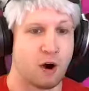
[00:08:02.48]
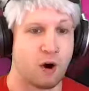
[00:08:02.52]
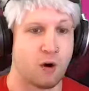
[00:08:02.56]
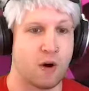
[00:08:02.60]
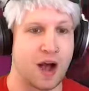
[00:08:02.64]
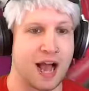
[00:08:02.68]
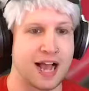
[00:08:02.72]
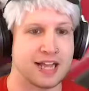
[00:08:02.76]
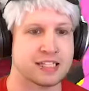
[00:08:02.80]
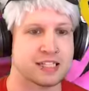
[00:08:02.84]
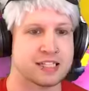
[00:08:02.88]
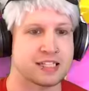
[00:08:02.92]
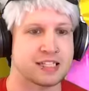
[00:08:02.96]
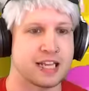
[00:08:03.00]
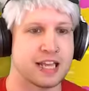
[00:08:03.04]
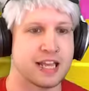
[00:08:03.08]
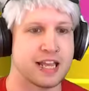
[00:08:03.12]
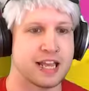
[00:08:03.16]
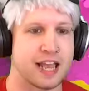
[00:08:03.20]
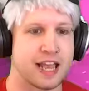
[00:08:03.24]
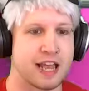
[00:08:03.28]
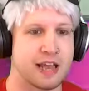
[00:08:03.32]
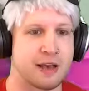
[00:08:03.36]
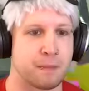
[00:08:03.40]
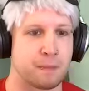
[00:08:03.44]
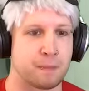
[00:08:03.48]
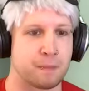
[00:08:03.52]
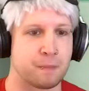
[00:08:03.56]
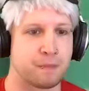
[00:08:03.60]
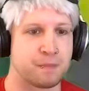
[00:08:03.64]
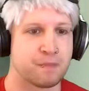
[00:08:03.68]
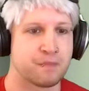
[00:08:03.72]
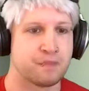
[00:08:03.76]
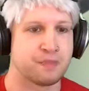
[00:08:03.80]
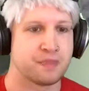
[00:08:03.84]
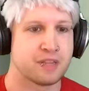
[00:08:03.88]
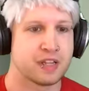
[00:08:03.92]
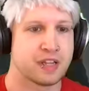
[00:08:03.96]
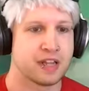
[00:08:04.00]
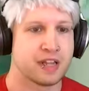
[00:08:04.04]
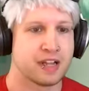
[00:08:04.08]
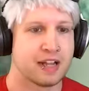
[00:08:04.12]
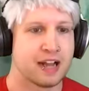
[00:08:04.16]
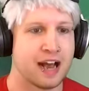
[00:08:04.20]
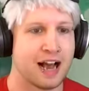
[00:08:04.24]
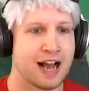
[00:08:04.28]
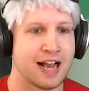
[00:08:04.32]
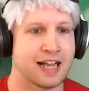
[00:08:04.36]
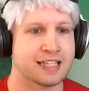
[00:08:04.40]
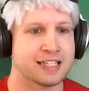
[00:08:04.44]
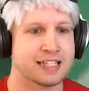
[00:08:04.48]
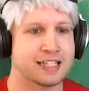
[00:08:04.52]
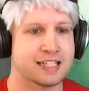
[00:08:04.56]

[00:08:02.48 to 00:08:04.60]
Oh, I see him. I